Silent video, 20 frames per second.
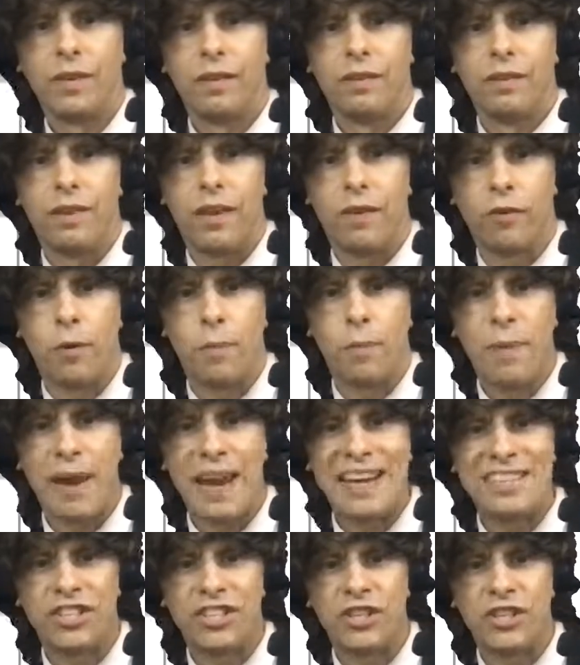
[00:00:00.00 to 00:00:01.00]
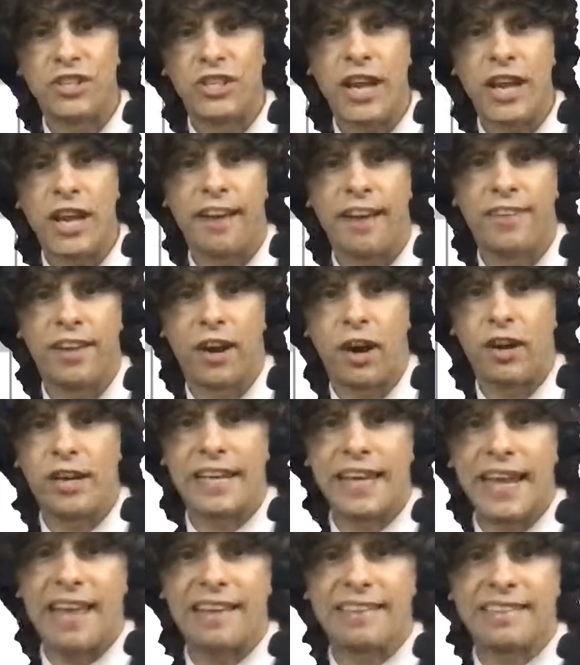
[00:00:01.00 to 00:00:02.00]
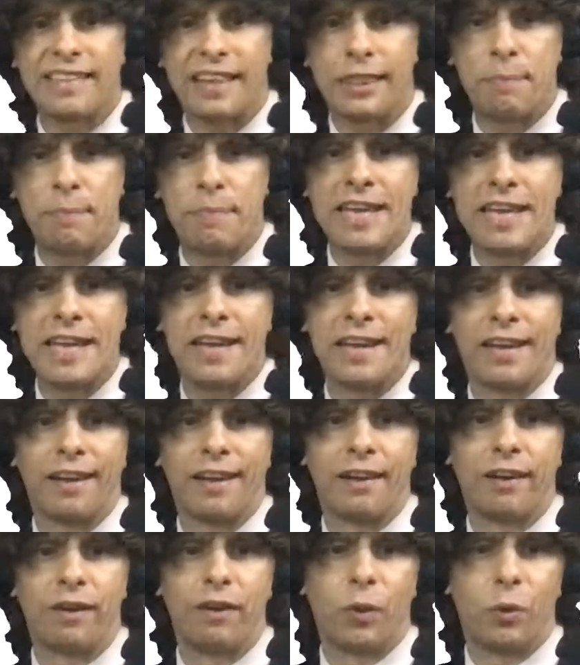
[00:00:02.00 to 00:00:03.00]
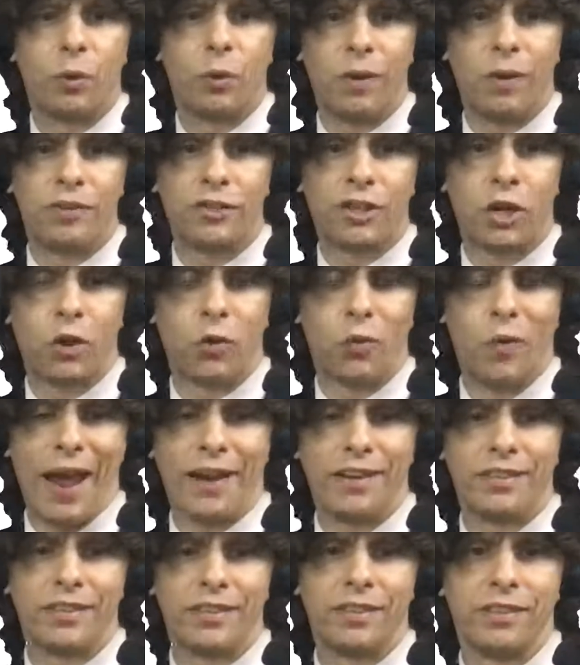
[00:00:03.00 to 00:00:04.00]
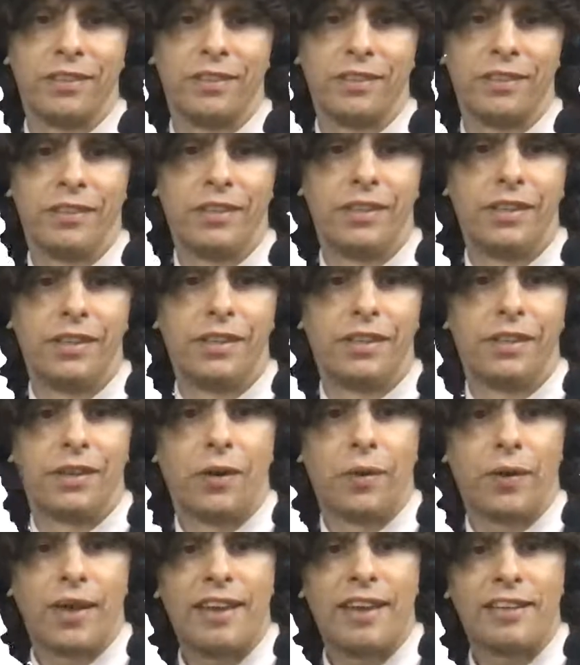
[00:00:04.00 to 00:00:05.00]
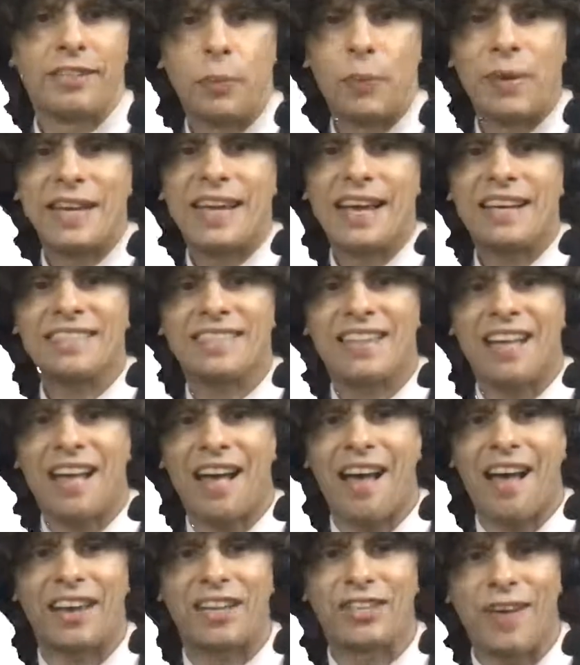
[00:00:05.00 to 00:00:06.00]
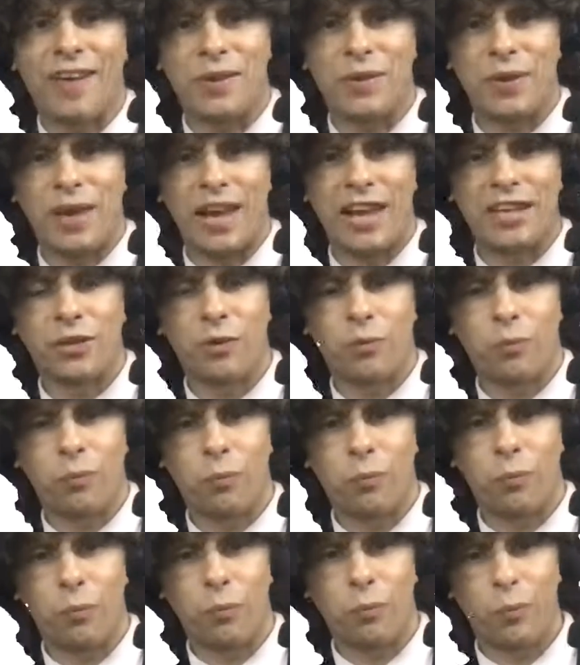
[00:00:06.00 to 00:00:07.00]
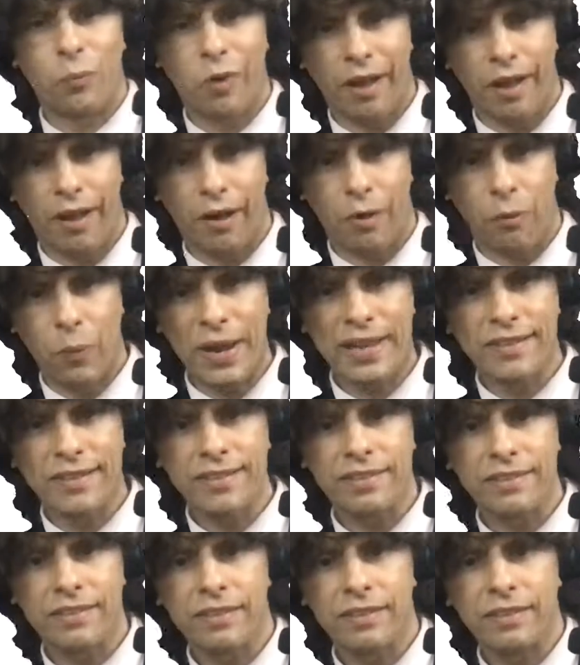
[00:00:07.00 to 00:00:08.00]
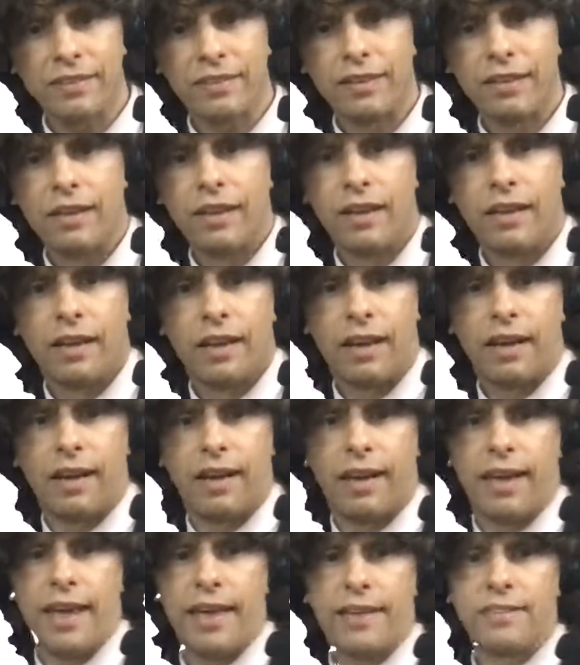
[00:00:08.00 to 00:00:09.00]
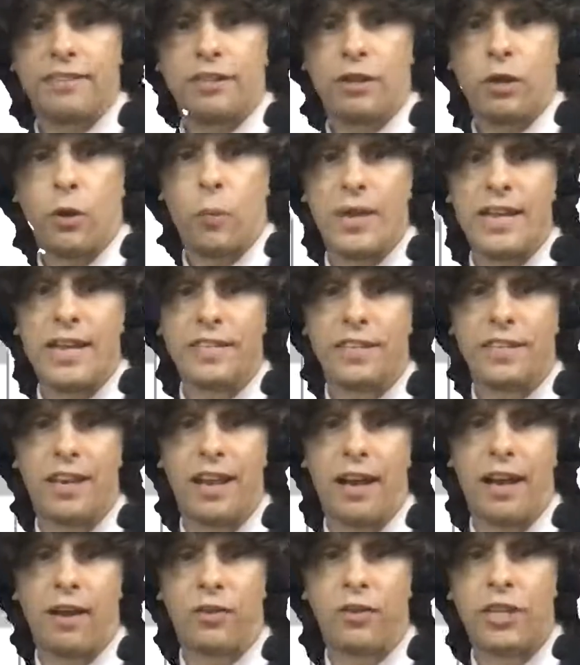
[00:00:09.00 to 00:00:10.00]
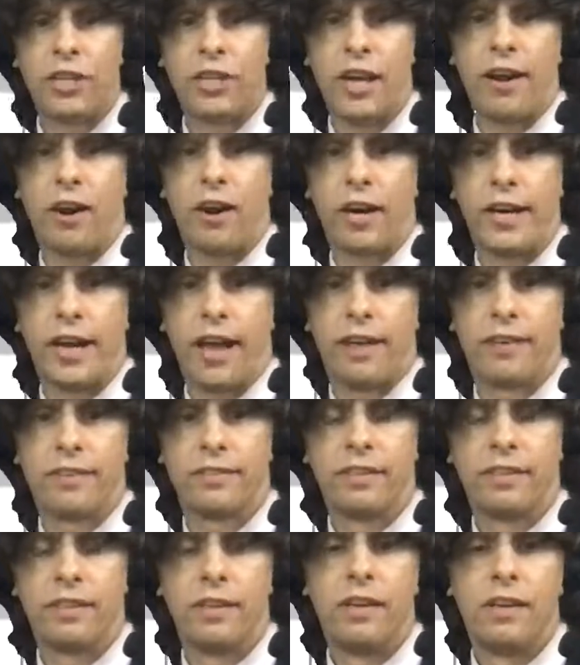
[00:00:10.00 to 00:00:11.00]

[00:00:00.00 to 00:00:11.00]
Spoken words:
It remains to check that our guess at the beginning was correct. Okay, so we guessed the highest valued agent wins, and so we need to now check our guess.